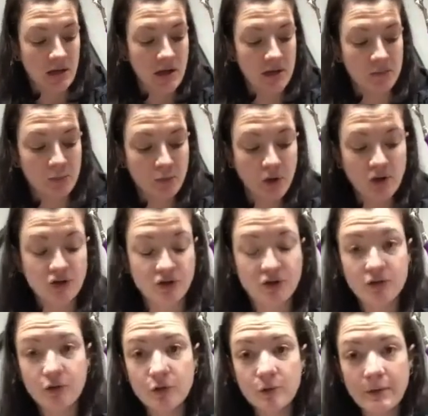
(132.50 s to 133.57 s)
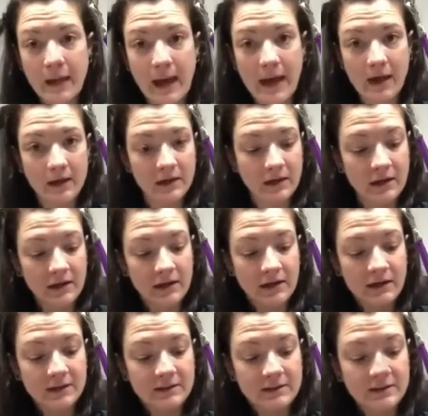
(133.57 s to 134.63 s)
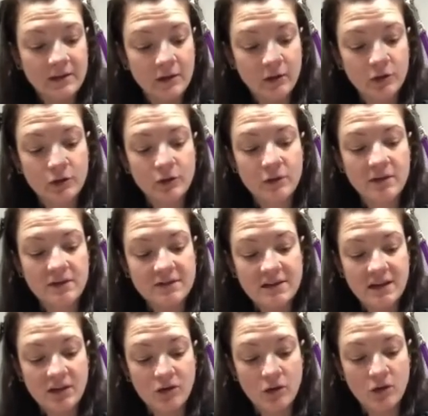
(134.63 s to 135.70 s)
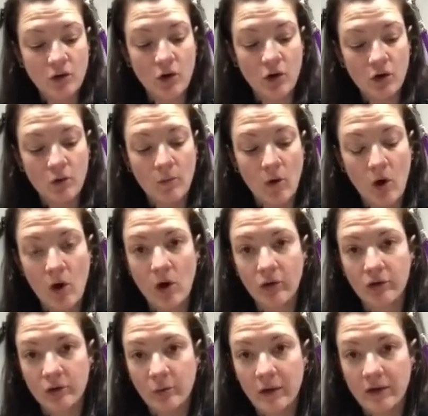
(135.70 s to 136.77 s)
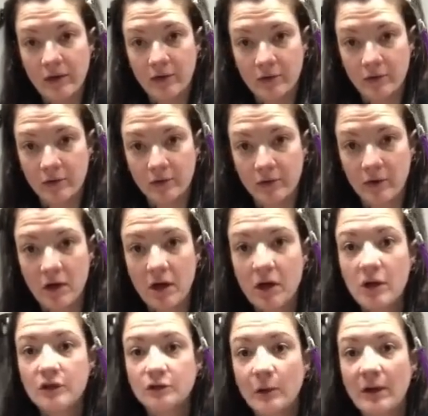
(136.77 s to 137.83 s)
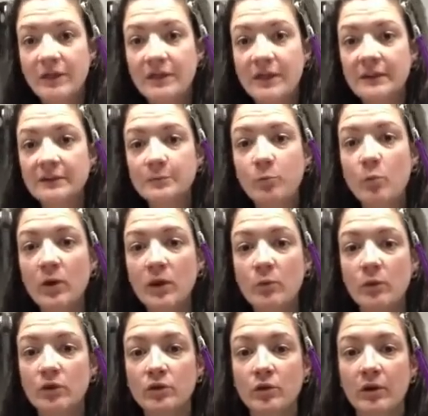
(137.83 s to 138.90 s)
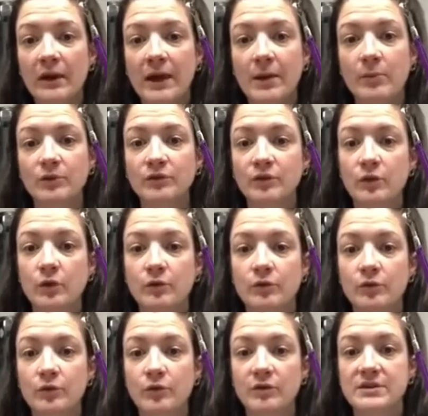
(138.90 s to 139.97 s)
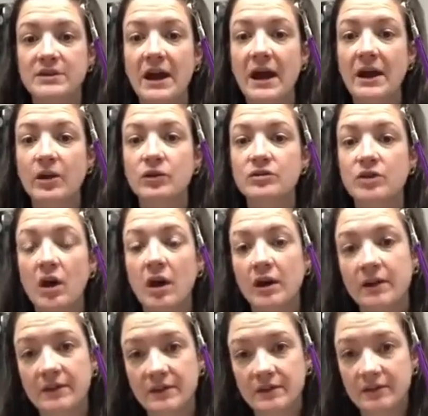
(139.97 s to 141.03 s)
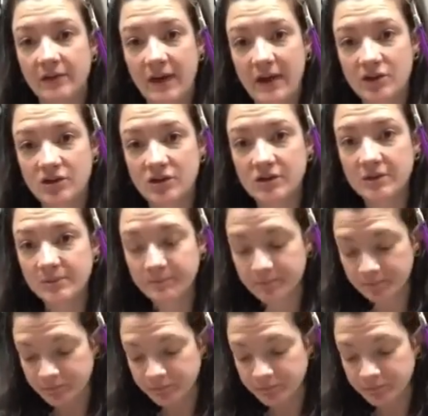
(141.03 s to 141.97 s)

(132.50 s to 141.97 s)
and brush through that until you can take your comb all the way through. So at this point, when you're able to go through your entire dog in this fashion,